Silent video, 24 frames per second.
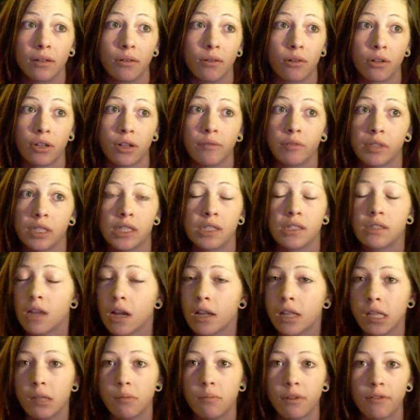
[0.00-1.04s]
or even
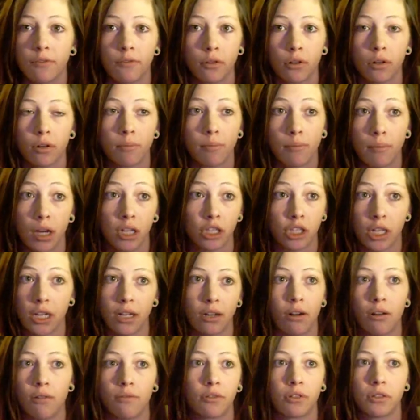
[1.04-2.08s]
studying before
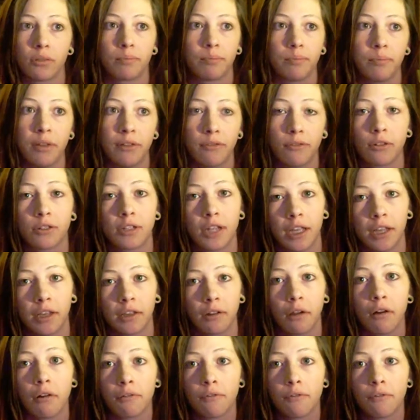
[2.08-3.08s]
taking all